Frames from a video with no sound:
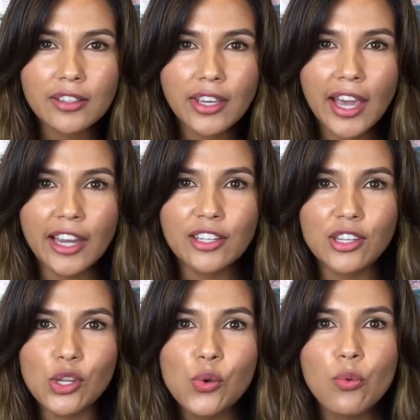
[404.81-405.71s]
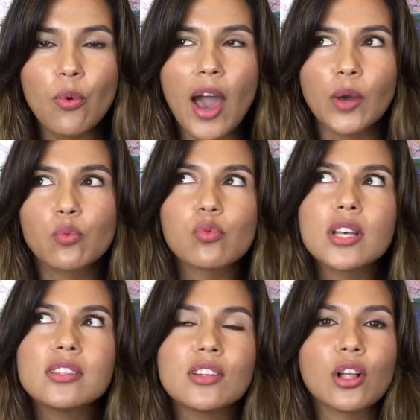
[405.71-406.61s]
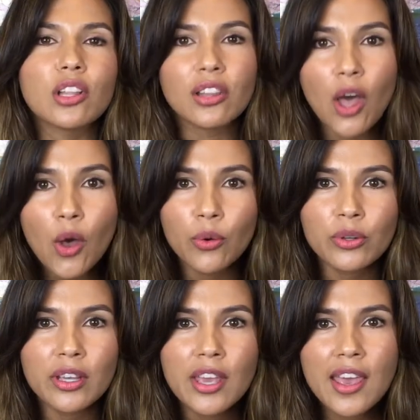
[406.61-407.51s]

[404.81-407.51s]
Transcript: Like, I knew I wasn't alone.